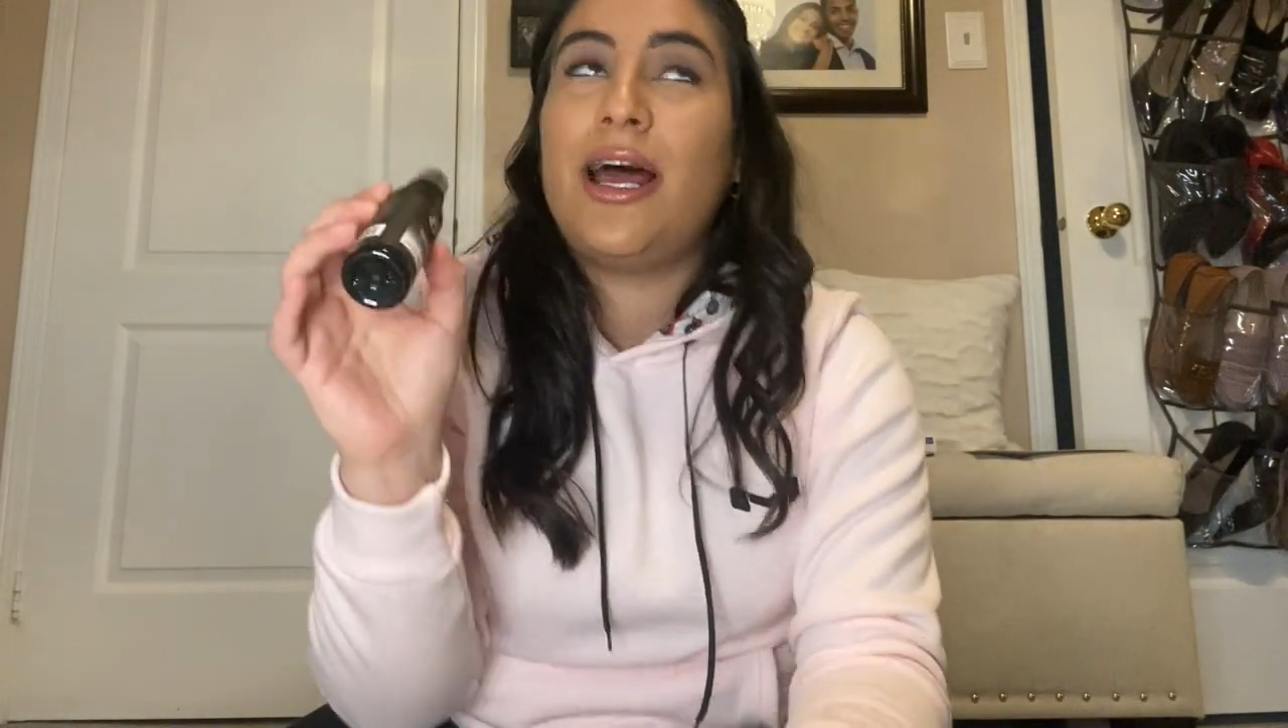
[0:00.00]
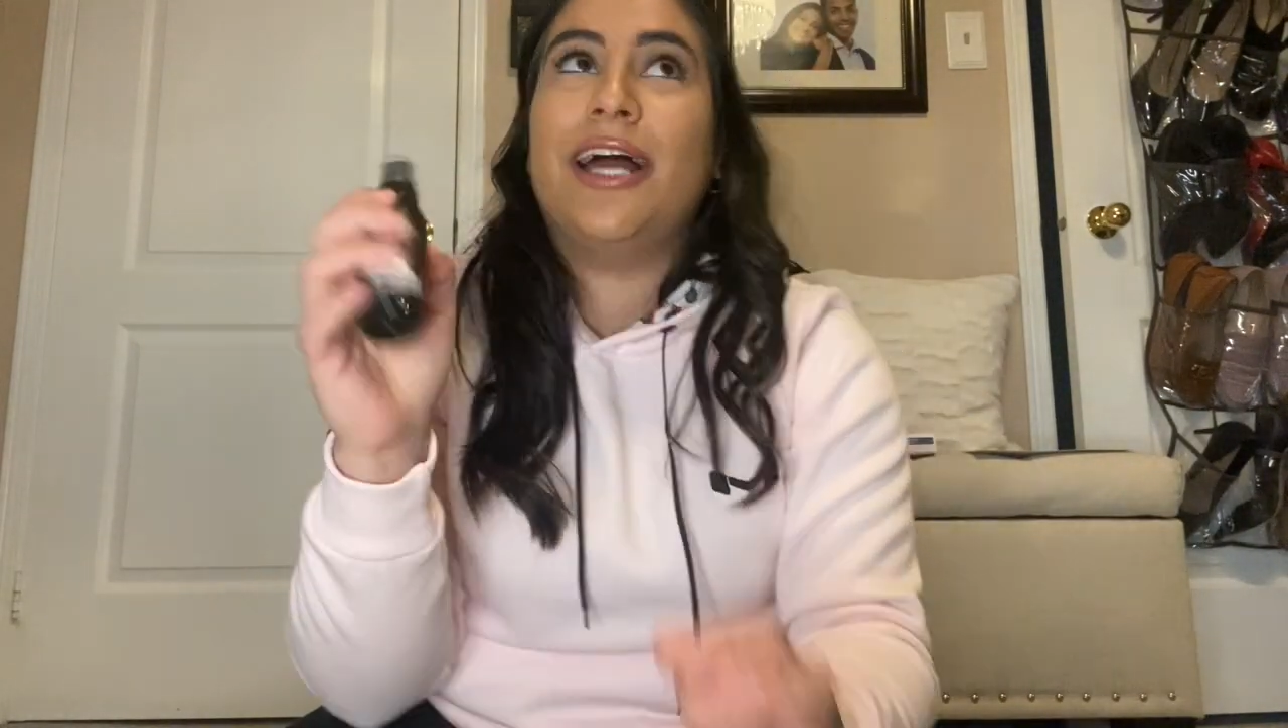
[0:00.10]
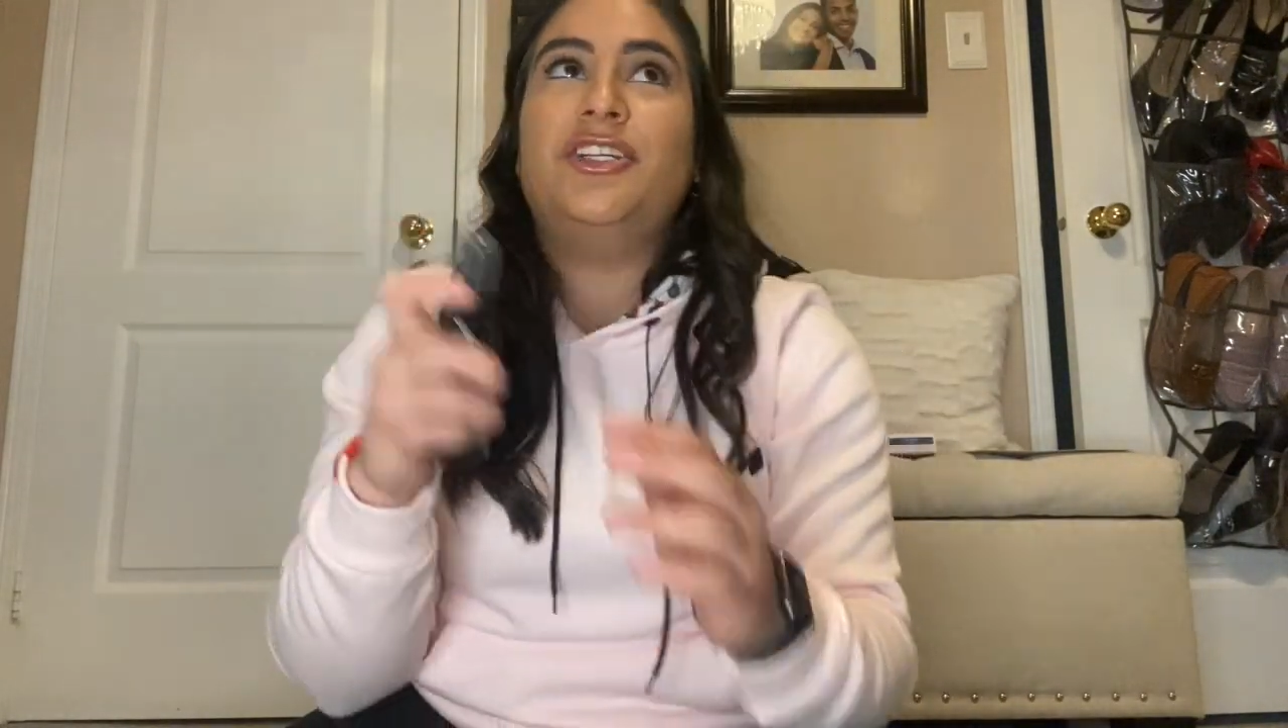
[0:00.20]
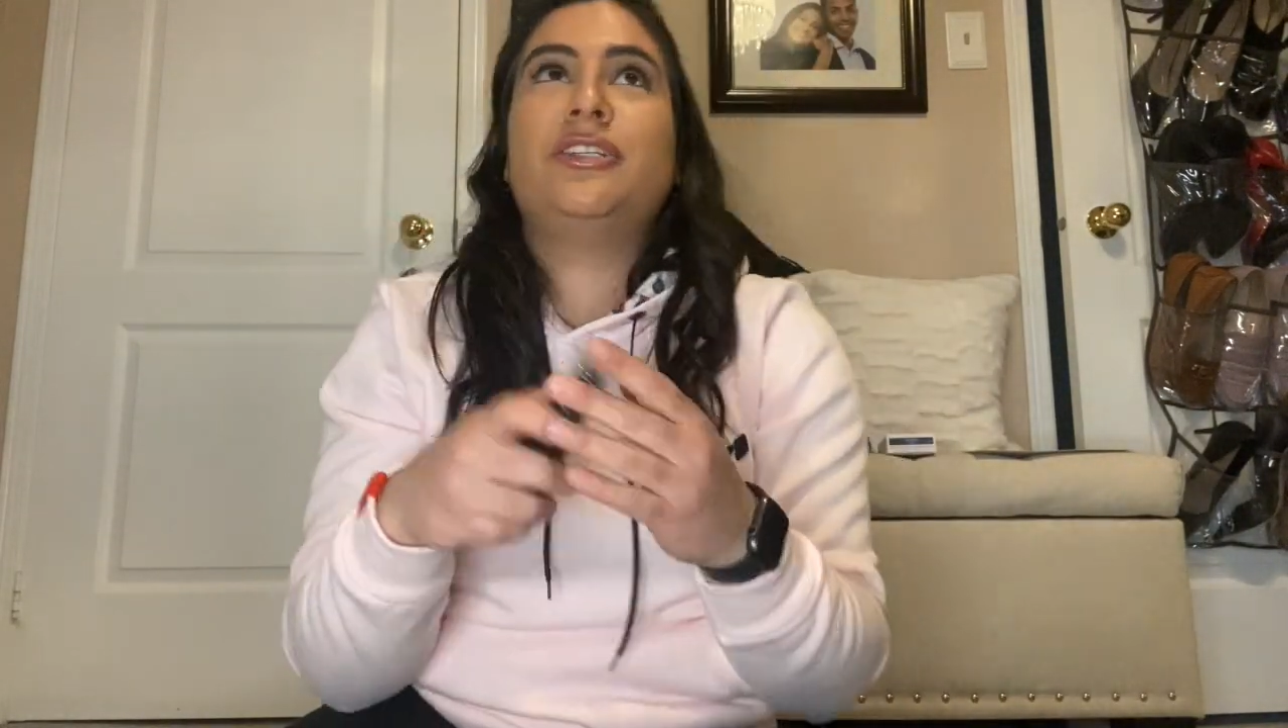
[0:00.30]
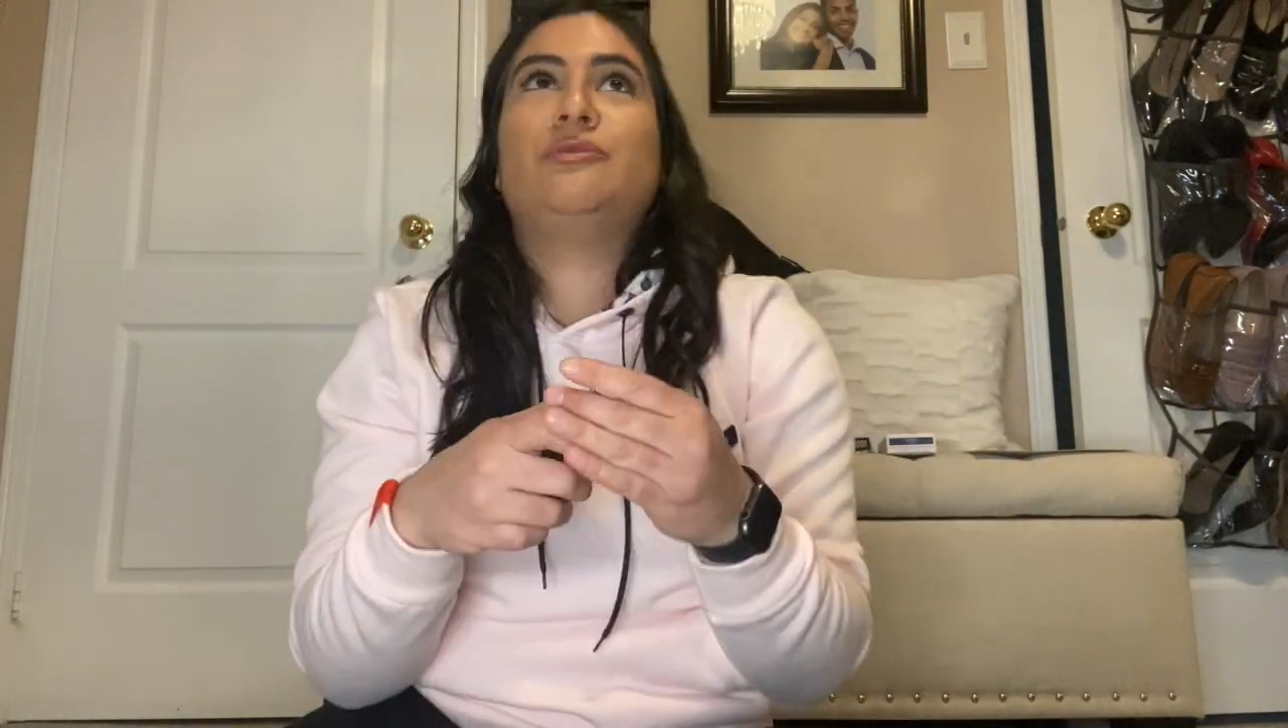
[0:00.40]

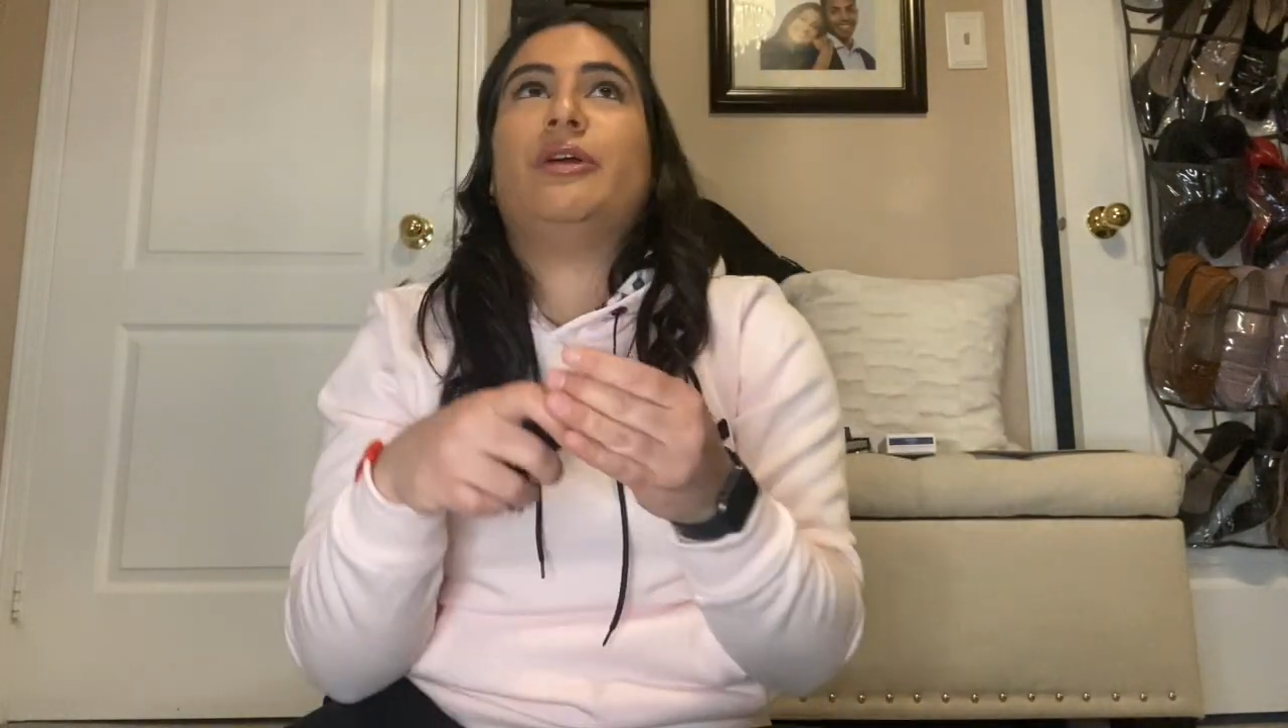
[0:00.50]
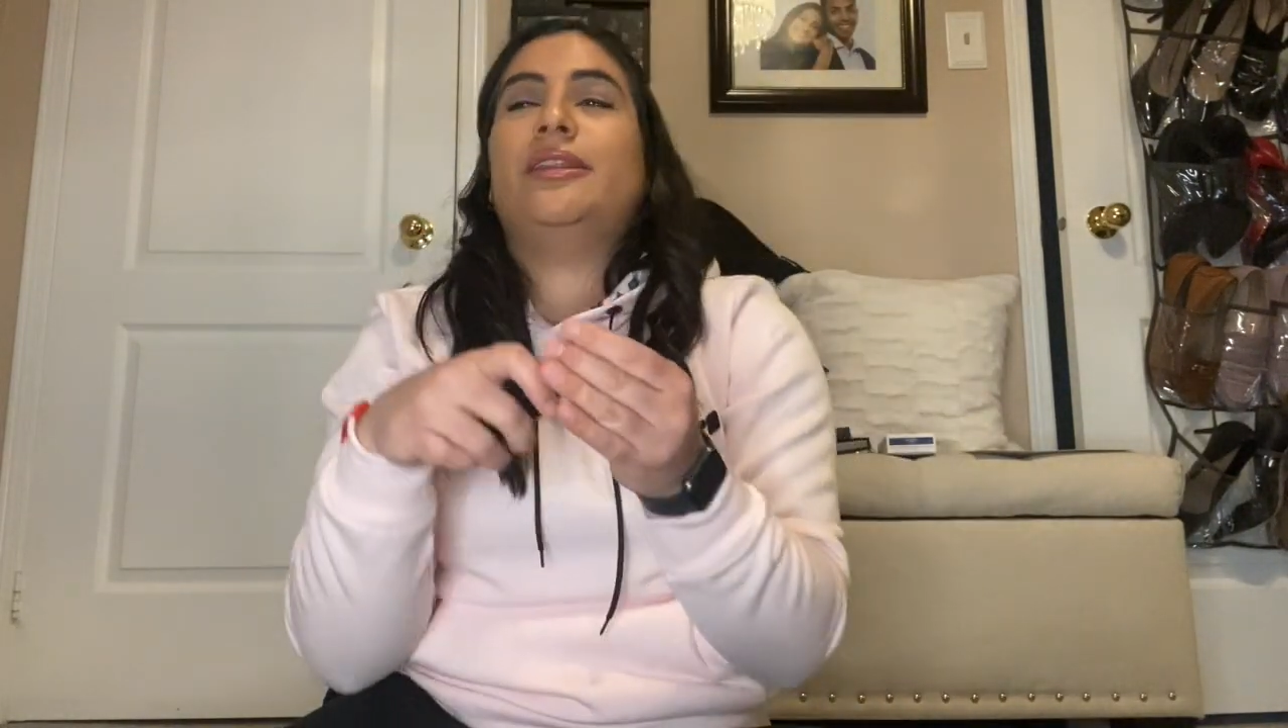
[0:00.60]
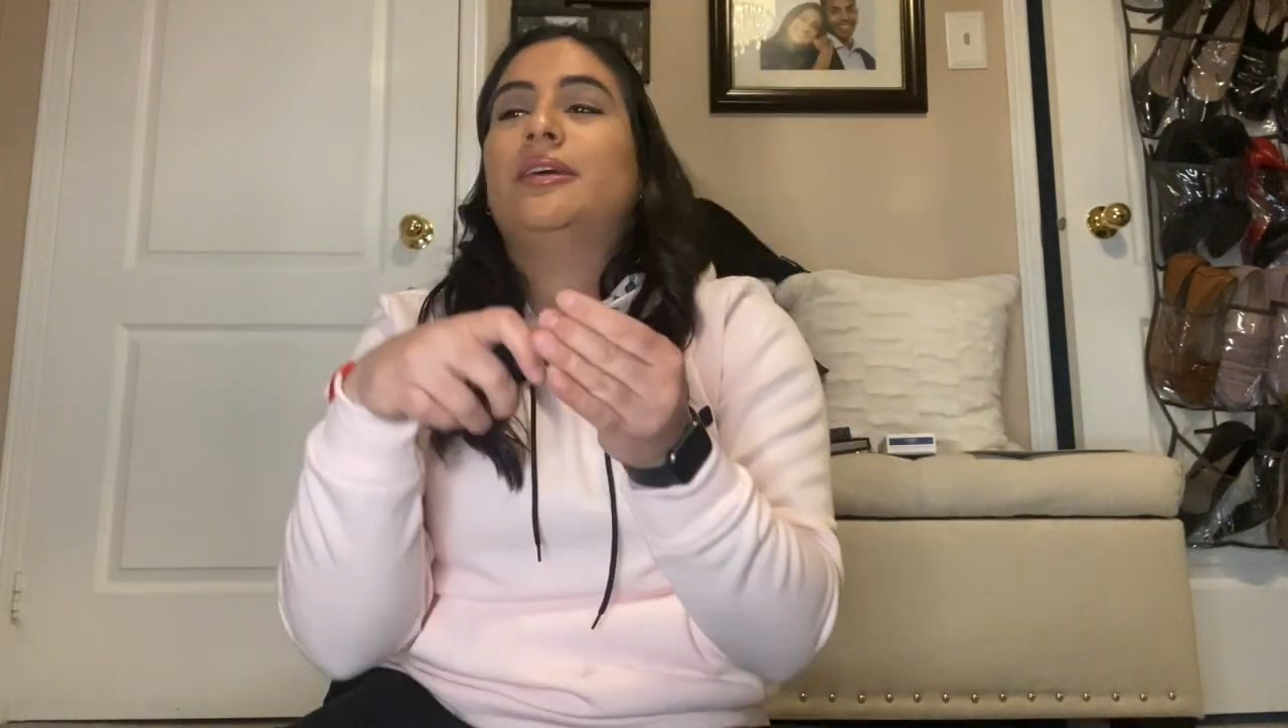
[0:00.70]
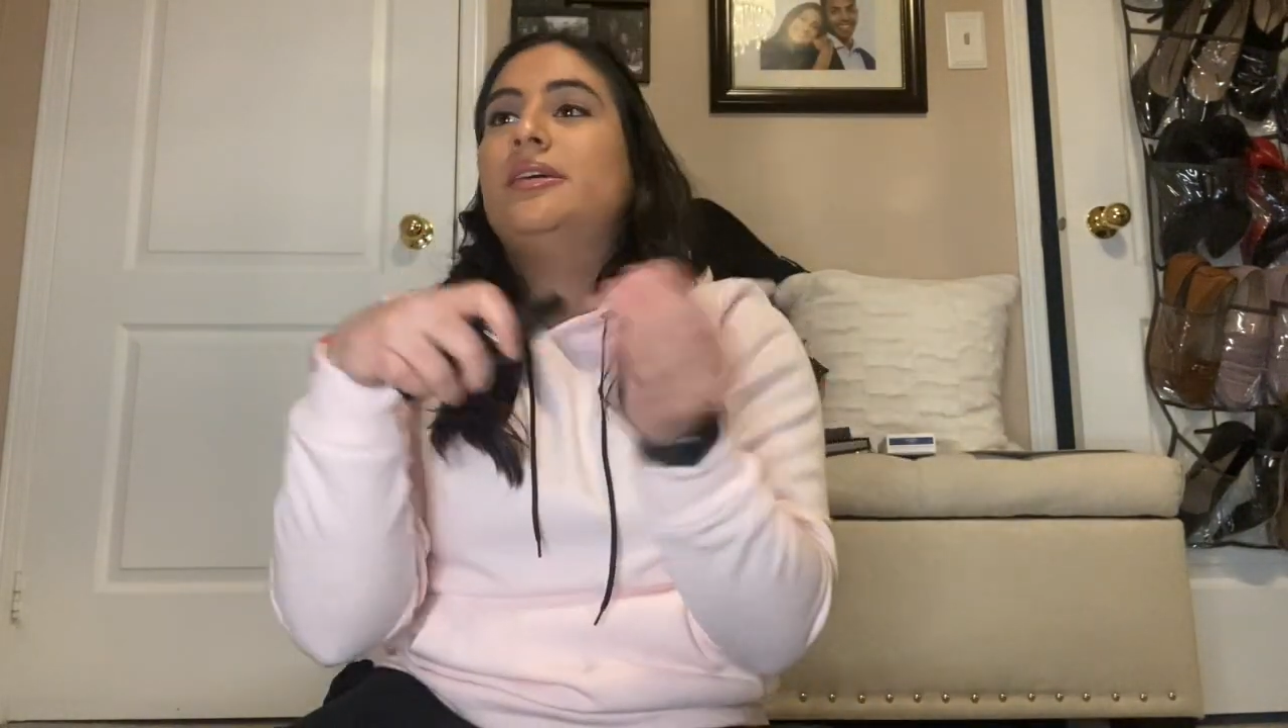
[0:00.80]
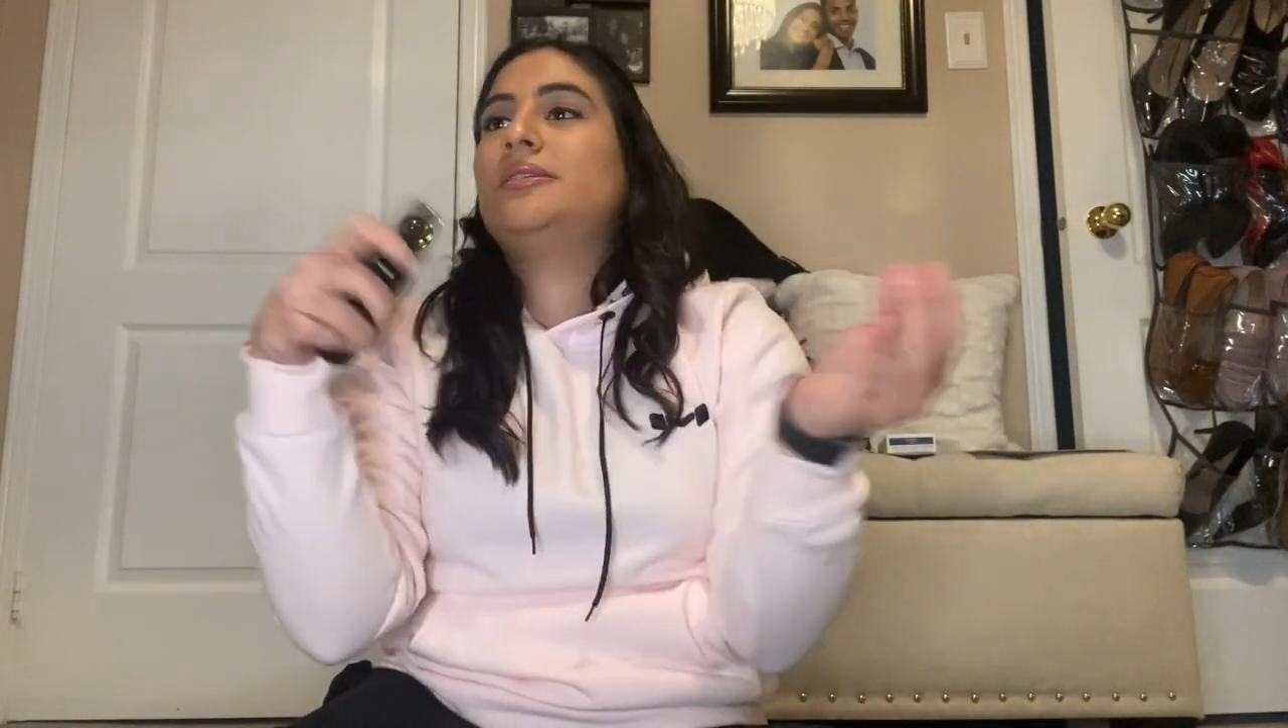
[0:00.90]
I just
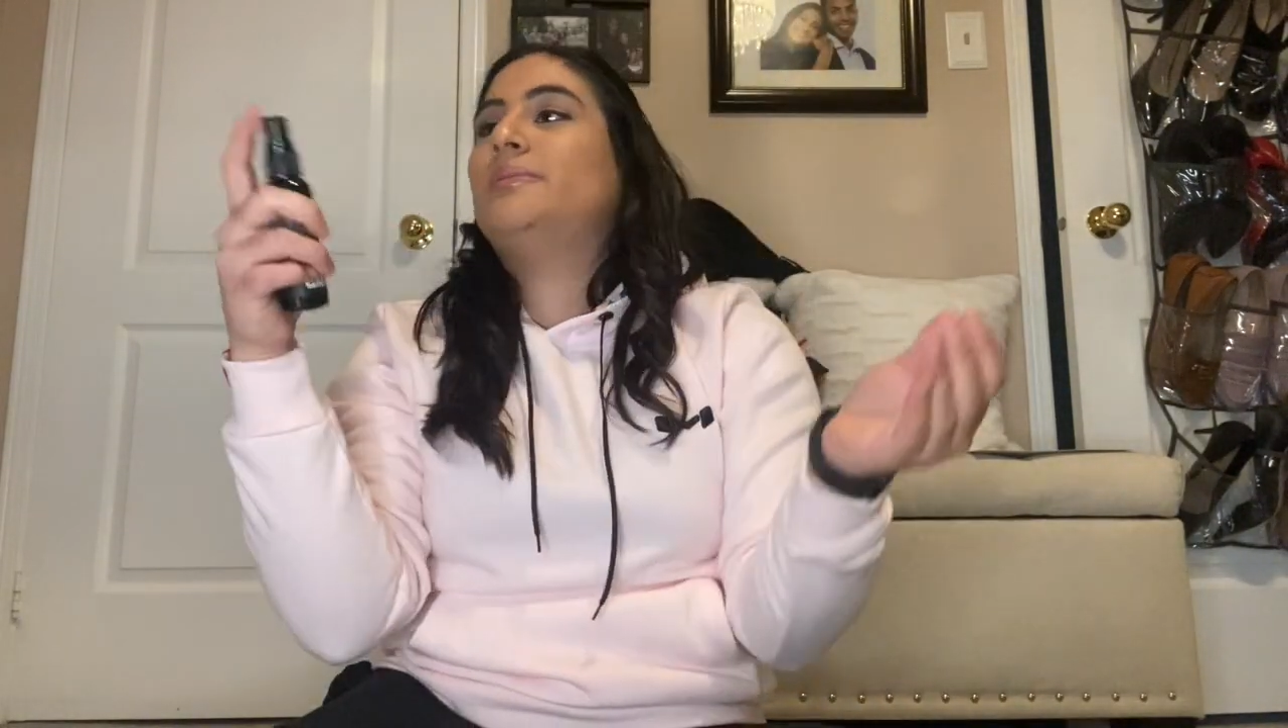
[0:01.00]
sprayed this,